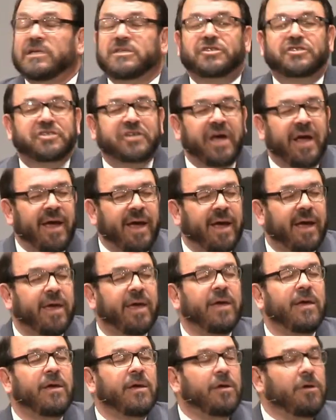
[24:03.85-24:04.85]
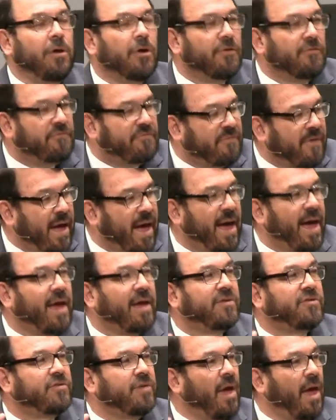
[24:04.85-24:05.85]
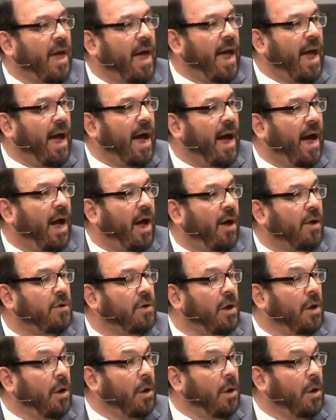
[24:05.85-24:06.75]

Check your facts out.